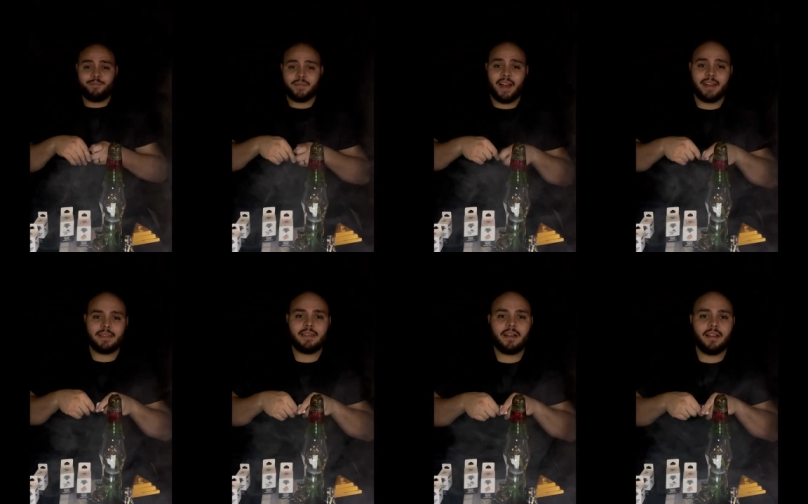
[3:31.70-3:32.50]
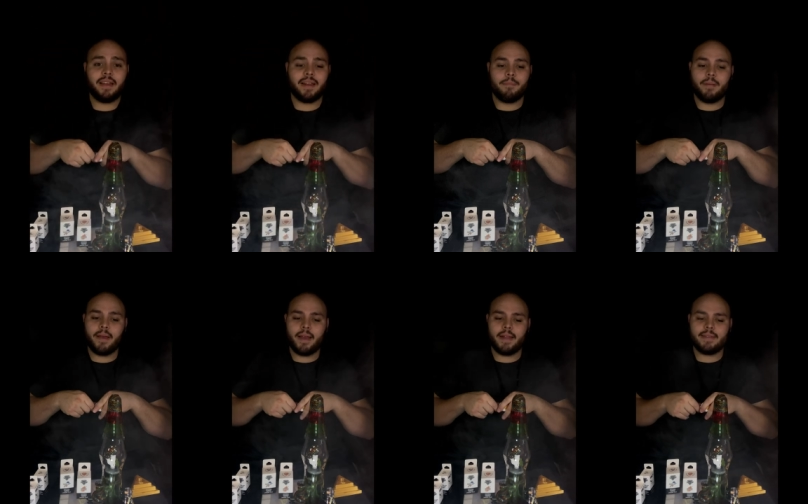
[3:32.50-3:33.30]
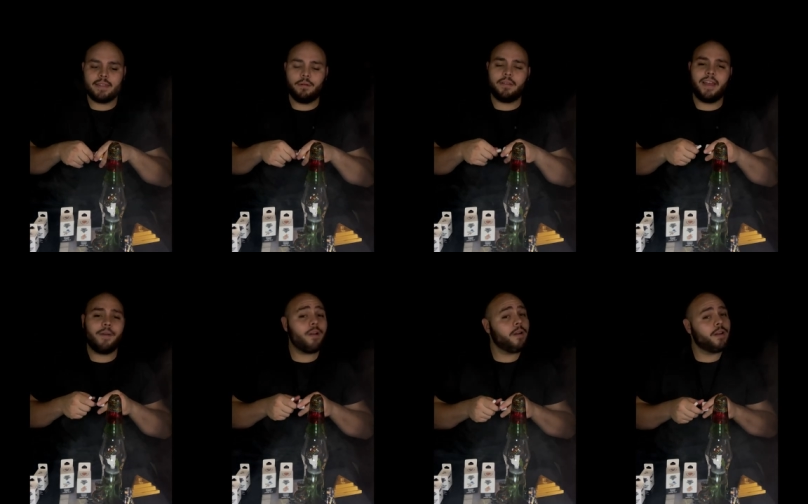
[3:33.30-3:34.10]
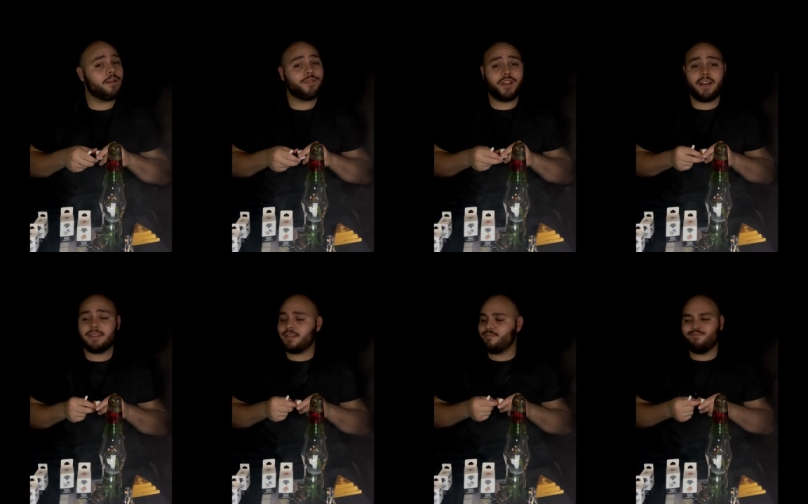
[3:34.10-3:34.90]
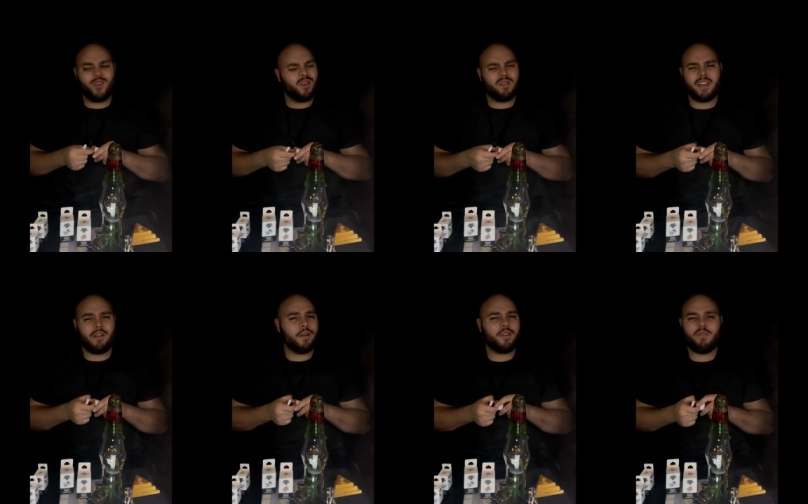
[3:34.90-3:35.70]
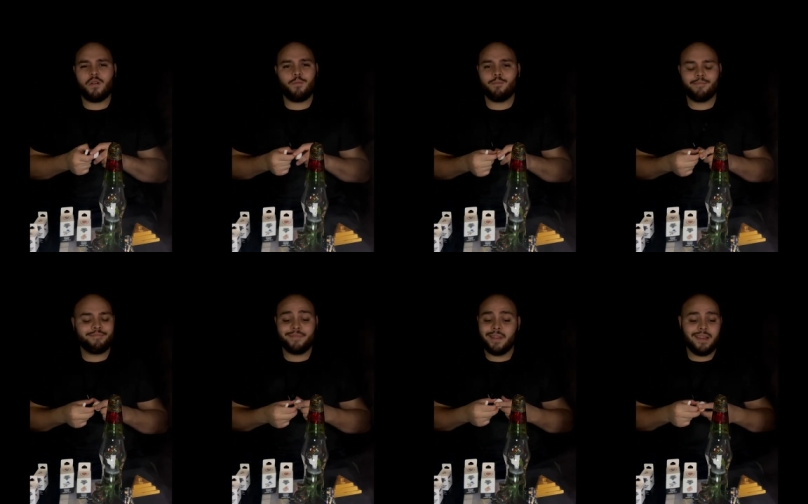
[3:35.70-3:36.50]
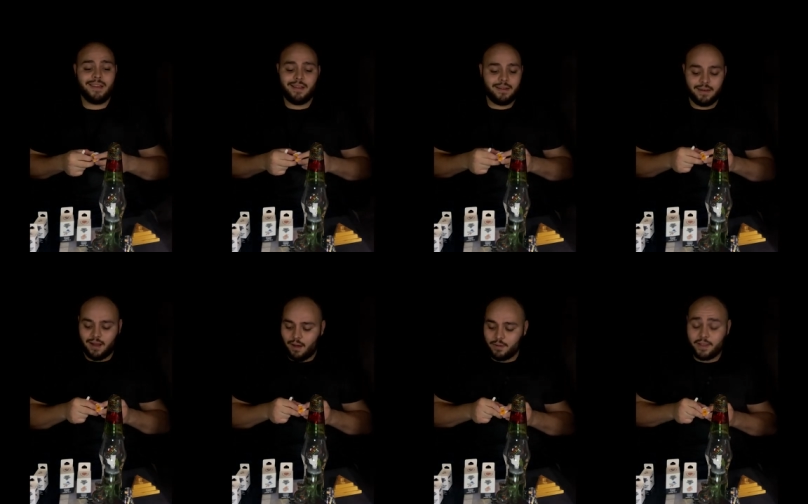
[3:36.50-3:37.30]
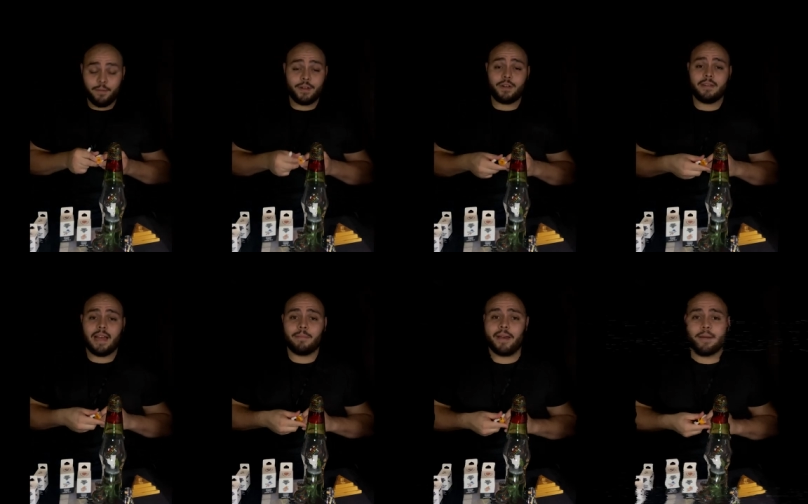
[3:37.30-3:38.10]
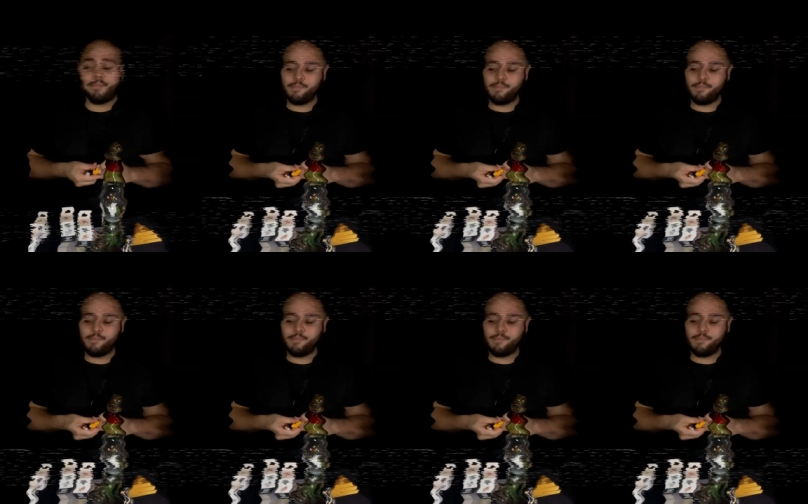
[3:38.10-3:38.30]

Nice, clean, big hits. You think it would hurt your chest? Tickle your throat? Not with the original dab cap.